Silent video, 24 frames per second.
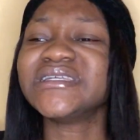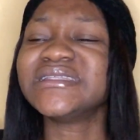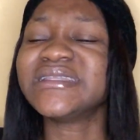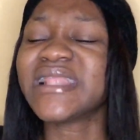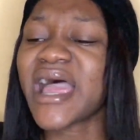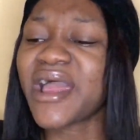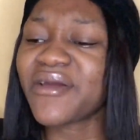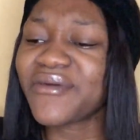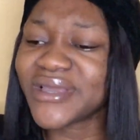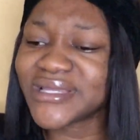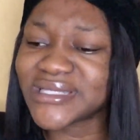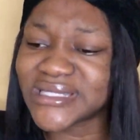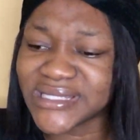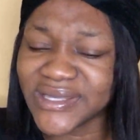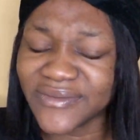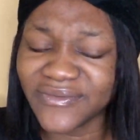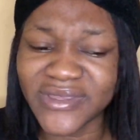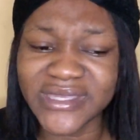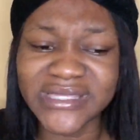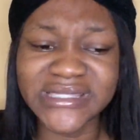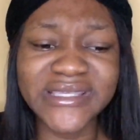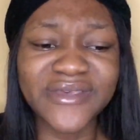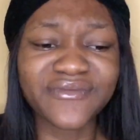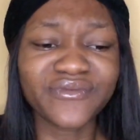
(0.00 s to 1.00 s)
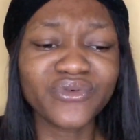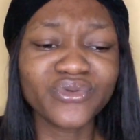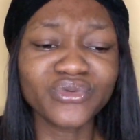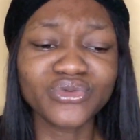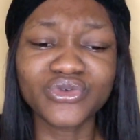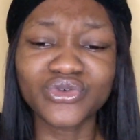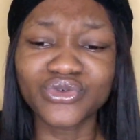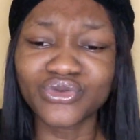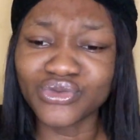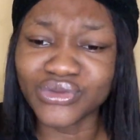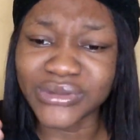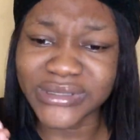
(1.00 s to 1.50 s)
narrative he's
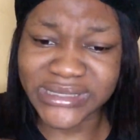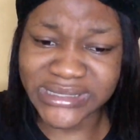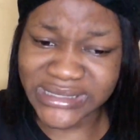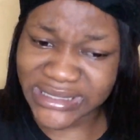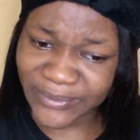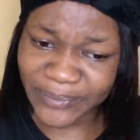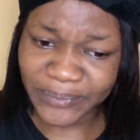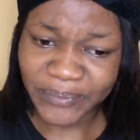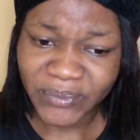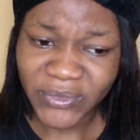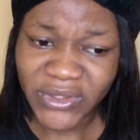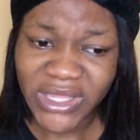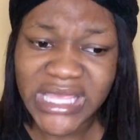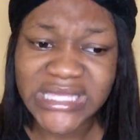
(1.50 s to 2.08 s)
even using.